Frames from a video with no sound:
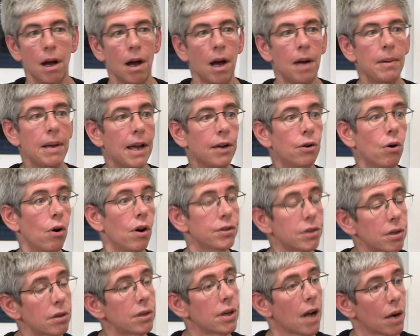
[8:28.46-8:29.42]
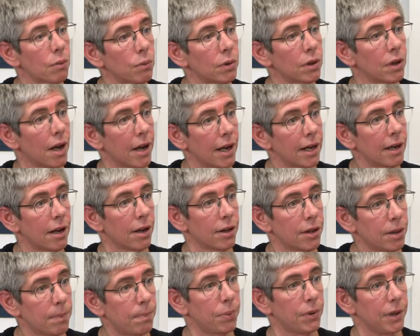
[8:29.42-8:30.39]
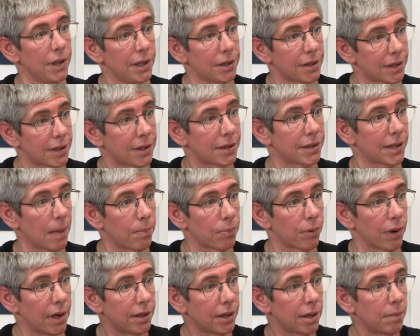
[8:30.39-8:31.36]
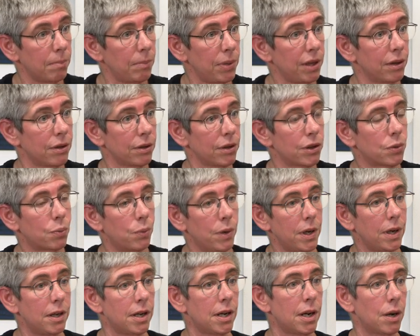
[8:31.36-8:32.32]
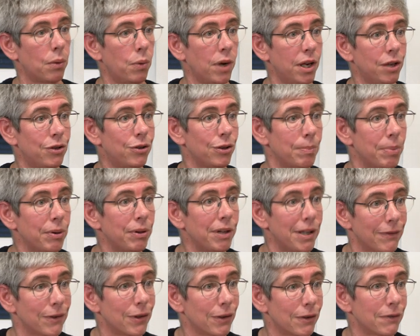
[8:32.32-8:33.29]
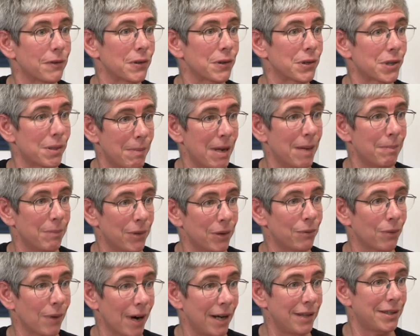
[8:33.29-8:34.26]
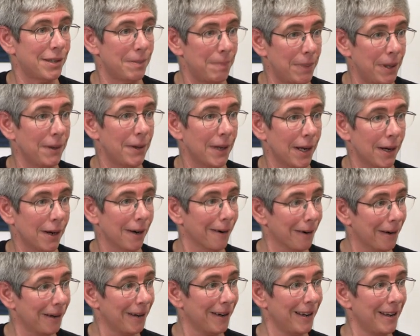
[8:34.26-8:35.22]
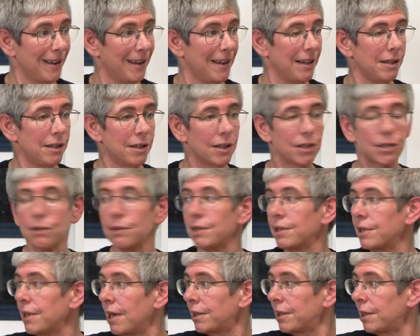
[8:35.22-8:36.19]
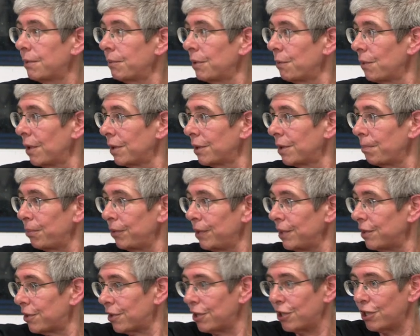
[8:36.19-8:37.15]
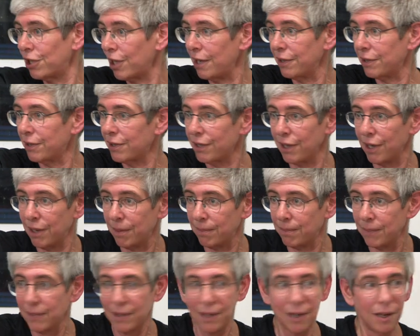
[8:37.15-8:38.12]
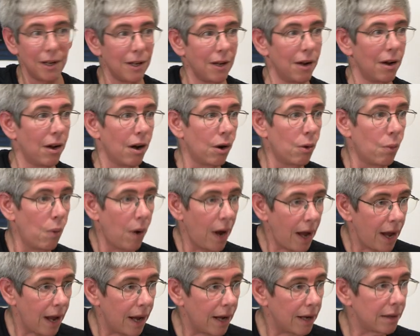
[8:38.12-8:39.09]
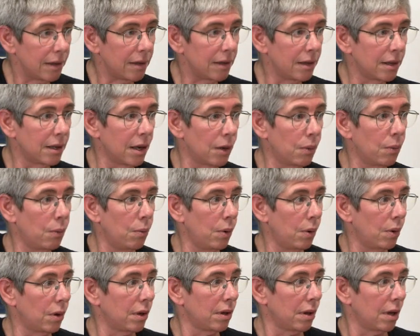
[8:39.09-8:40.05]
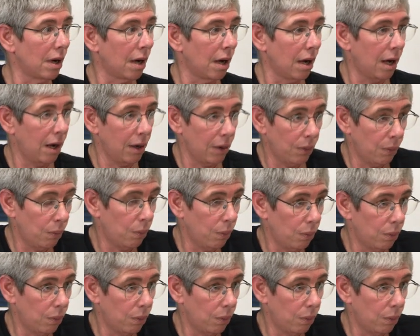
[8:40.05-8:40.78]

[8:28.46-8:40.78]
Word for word: Uh, and also not relying on the police to separate them because we, you know, we do believe in their First Amendment right to be there. You know, so it's not that we want the police to chase them away. You know, uh,